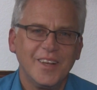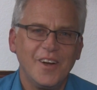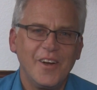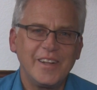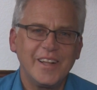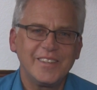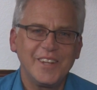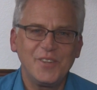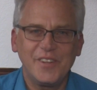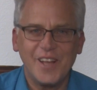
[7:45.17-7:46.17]
All right, that's
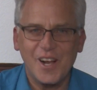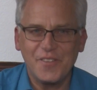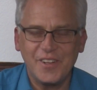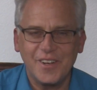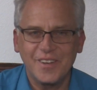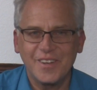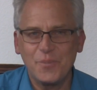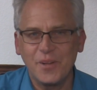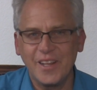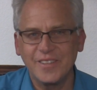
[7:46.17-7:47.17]
today's photography talk. And I'll
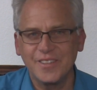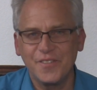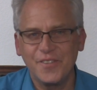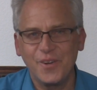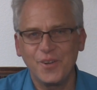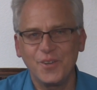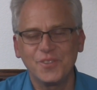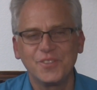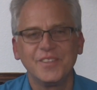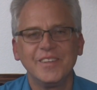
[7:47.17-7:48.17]
put links to the
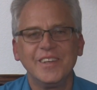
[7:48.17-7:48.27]
photos